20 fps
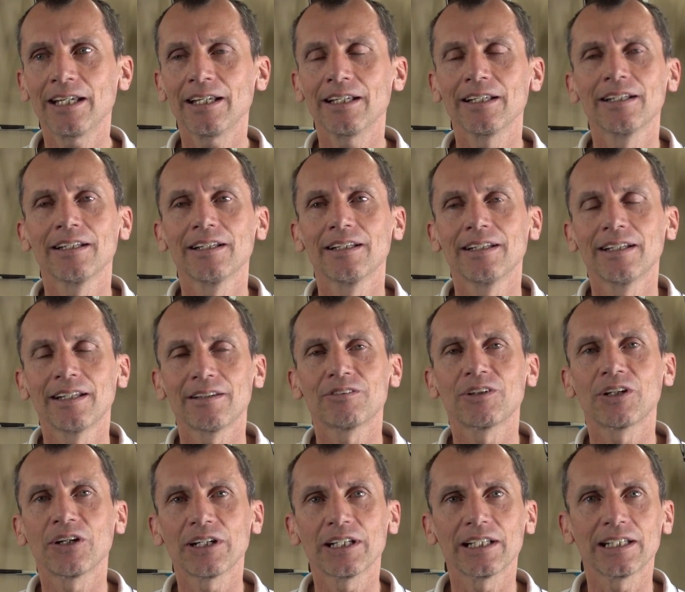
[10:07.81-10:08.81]
If
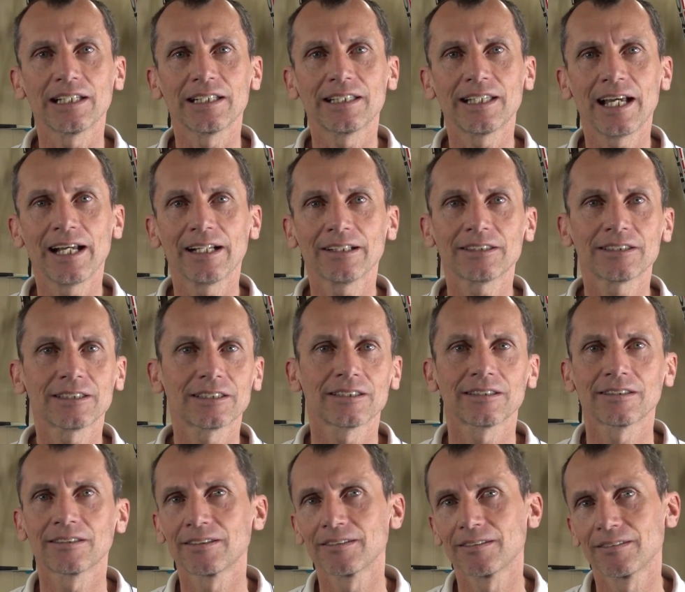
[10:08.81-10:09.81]
you've got any doubts,
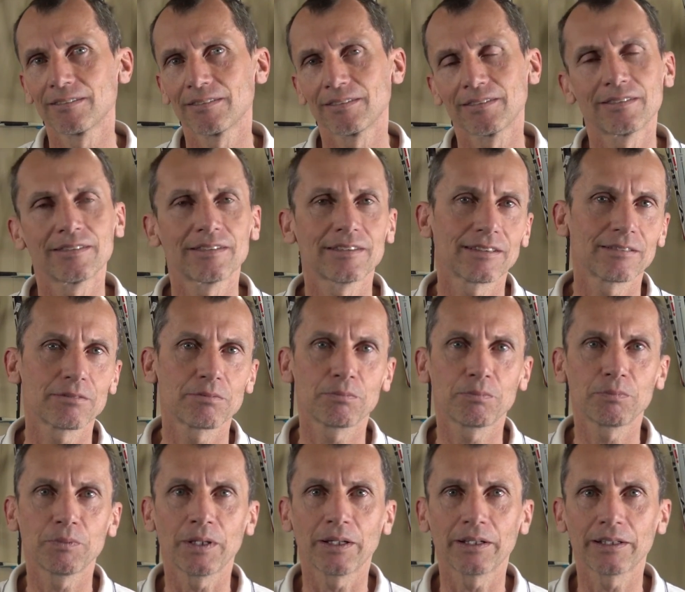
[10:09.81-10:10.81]

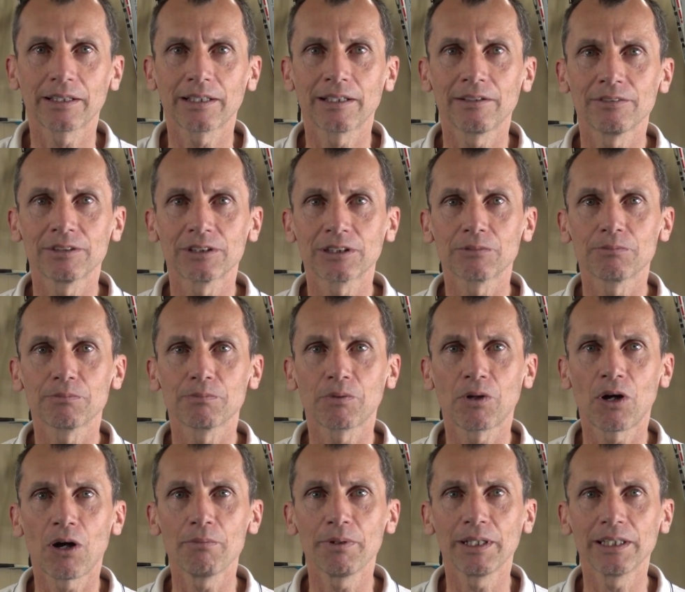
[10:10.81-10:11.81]
you know, give us some
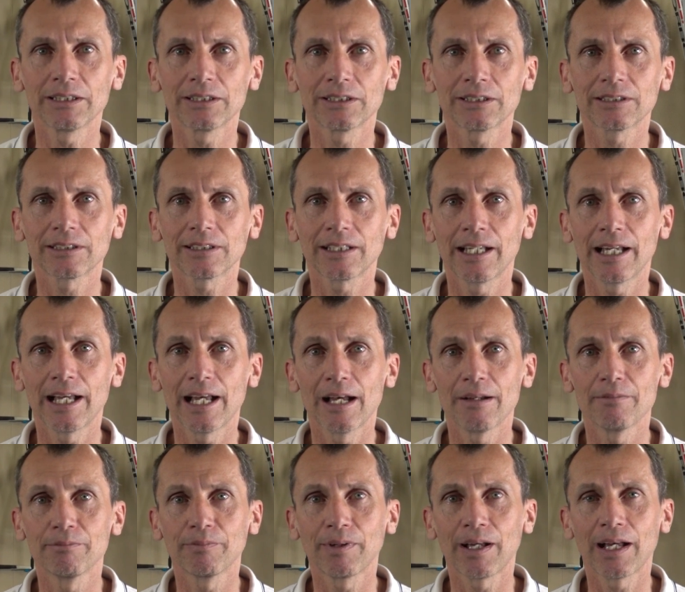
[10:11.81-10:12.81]
comments,
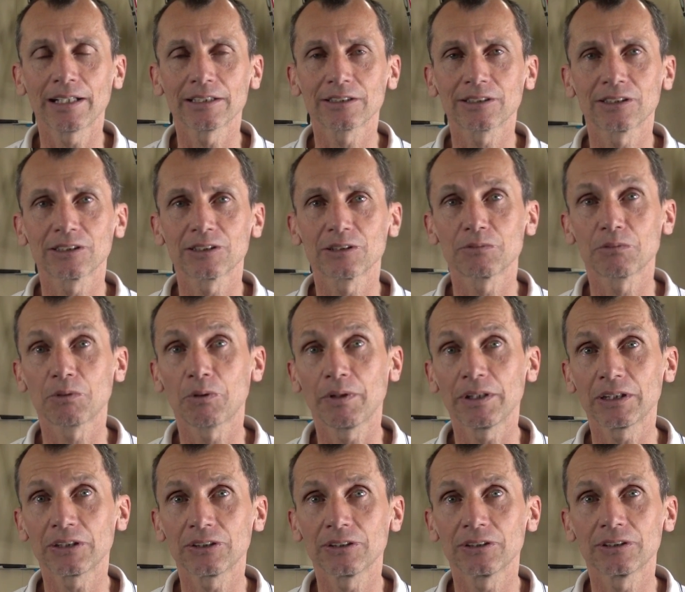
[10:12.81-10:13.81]
ask us some
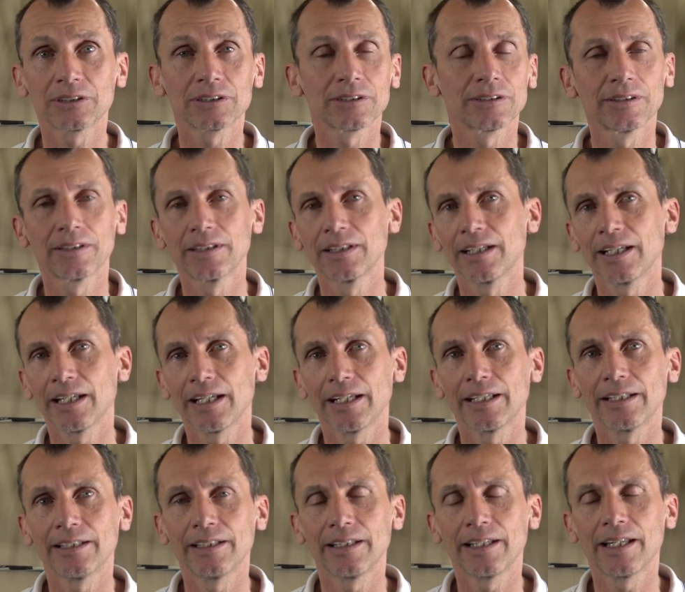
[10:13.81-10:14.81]
questions,
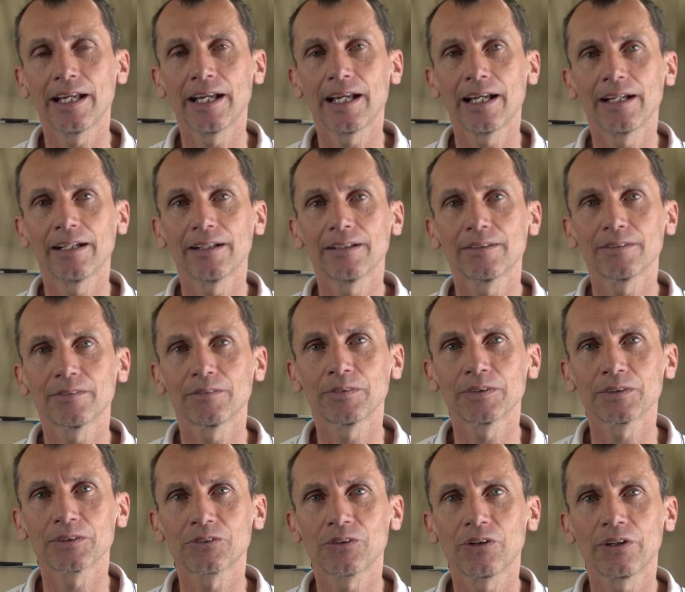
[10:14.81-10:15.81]
and
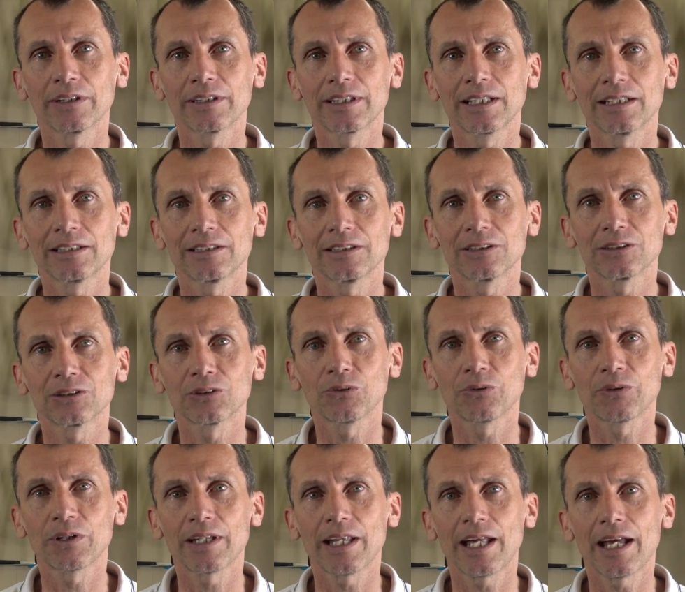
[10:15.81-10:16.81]
we'll try and get you
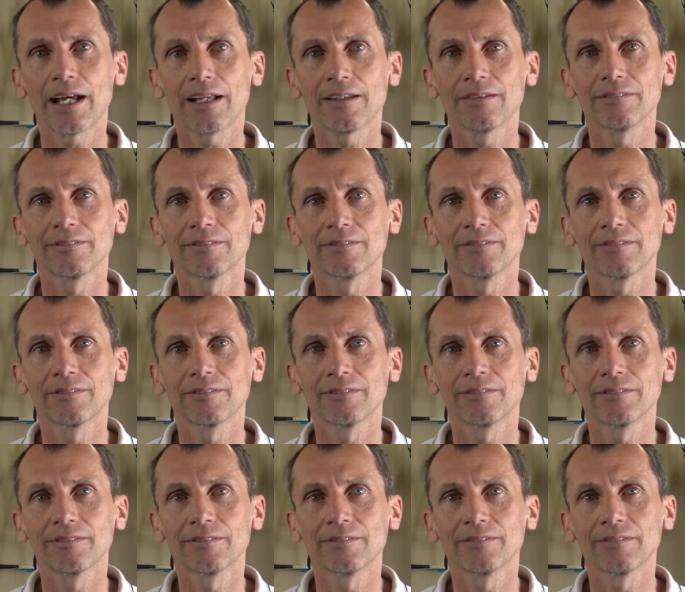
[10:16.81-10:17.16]
sorted out.